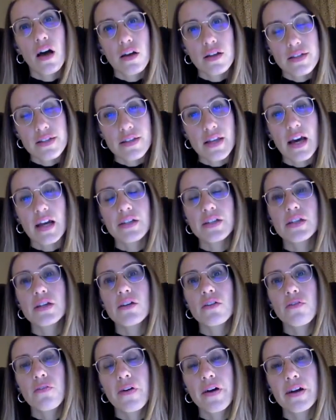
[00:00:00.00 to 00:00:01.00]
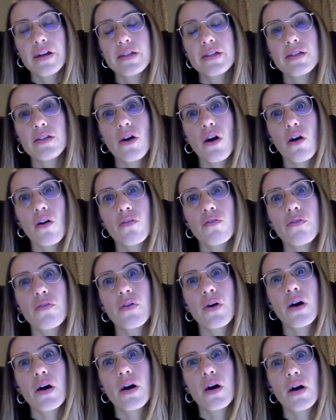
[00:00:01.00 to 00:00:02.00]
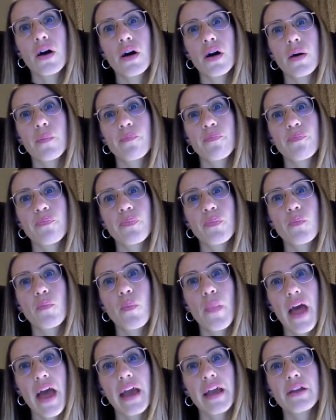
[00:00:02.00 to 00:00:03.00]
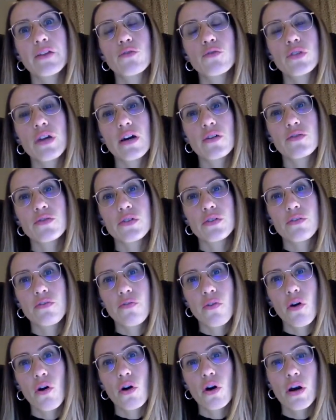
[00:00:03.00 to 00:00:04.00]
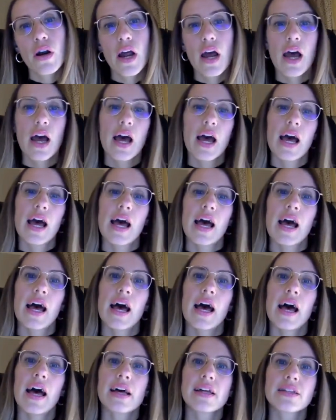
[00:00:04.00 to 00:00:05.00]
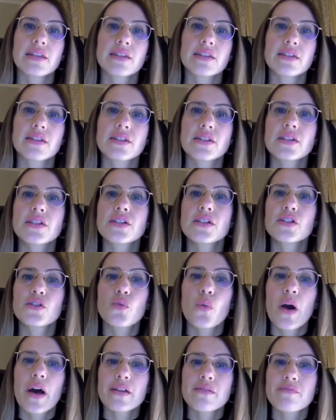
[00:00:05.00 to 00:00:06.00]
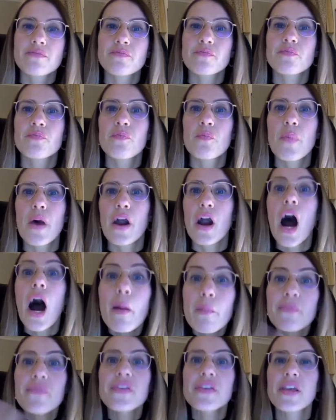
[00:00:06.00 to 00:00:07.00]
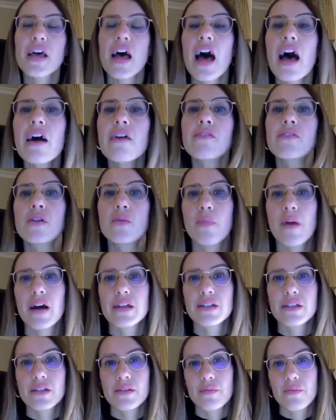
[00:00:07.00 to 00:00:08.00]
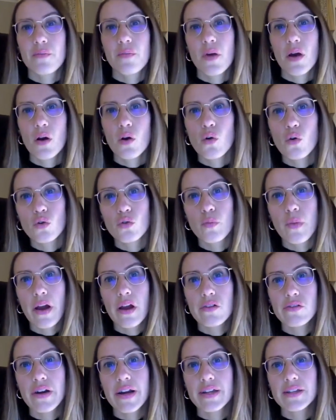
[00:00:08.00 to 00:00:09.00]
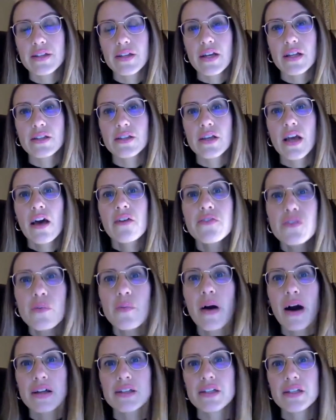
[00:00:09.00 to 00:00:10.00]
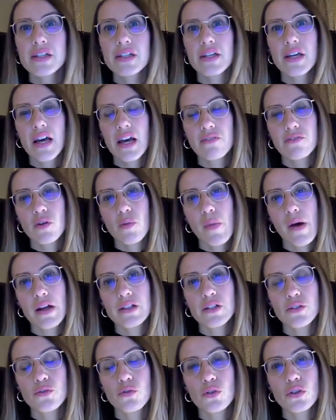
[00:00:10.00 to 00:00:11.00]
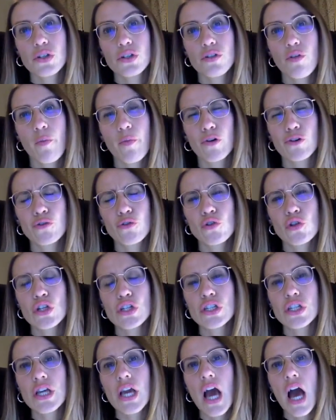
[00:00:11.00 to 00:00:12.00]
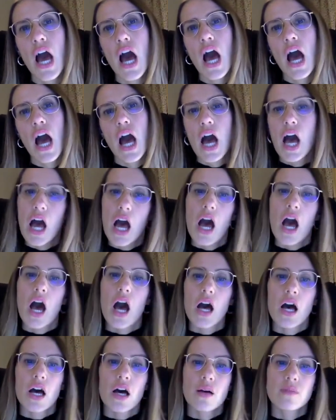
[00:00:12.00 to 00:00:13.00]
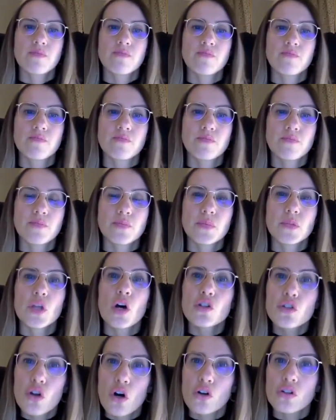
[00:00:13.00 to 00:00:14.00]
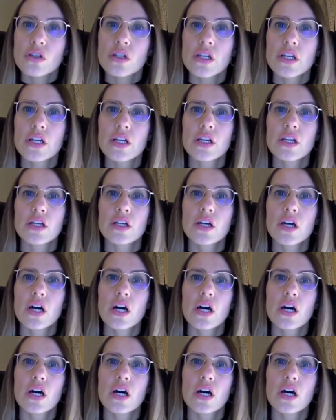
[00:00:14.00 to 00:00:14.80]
starting 1st of May 2004. And this is when perhaps everybody could migrate, and everybody took this opportunity. Not only